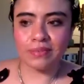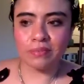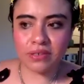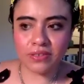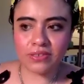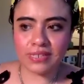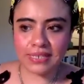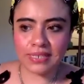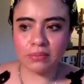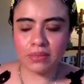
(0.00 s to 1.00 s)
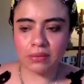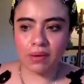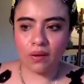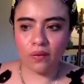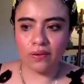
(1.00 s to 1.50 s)
books tend to be
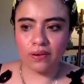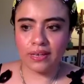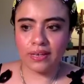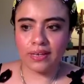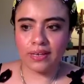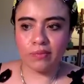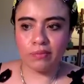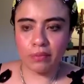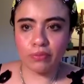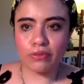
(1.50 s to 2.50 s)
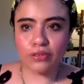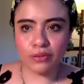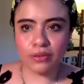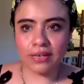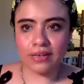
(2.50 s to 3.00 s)
about people
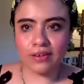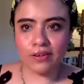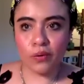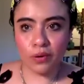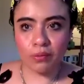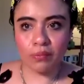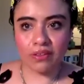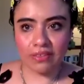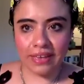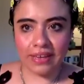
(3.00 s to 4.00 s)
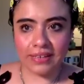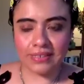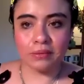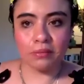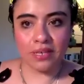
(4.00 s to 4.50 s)
doing horrible things
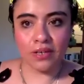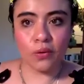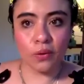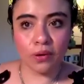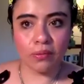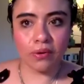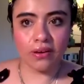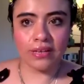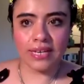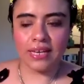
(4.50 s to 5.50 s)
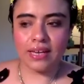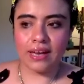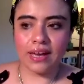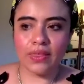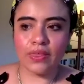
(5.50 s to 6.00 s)
and being horrible,
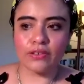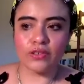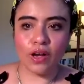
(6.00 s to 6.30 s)
and there's